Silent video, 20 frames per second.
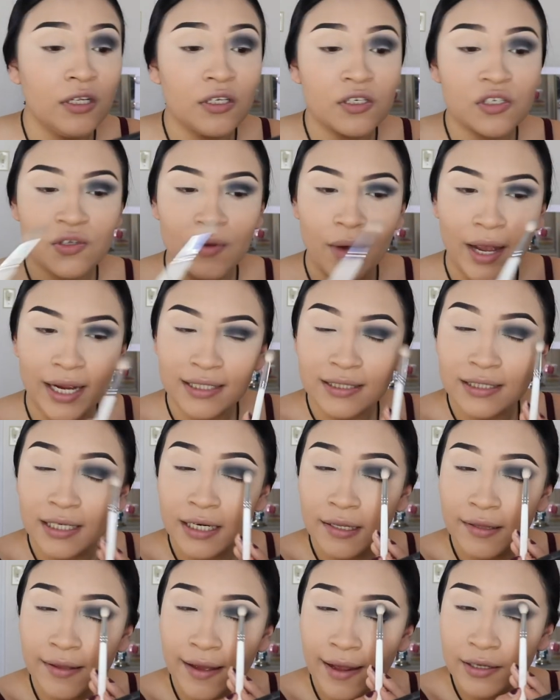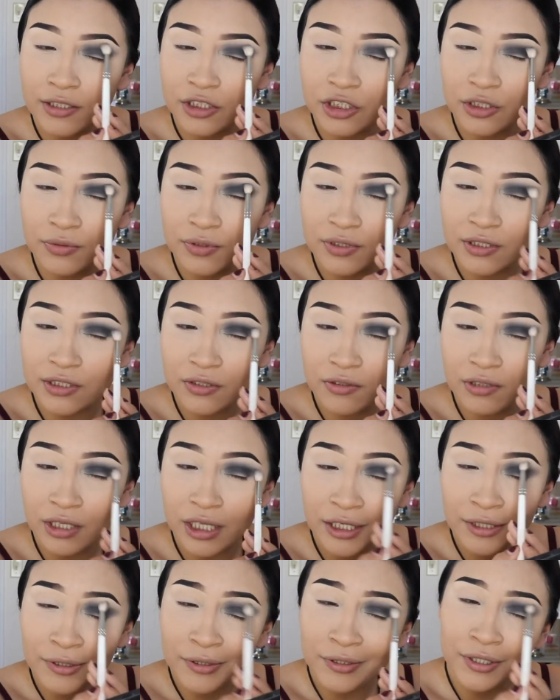So I did that, and she was still
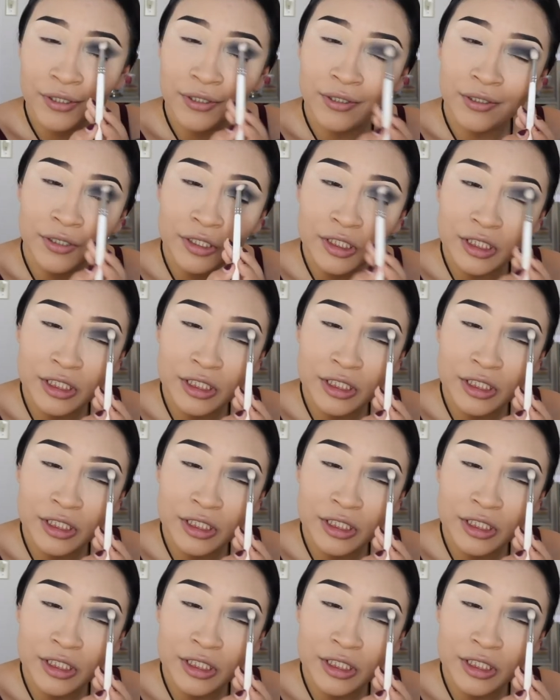like, no,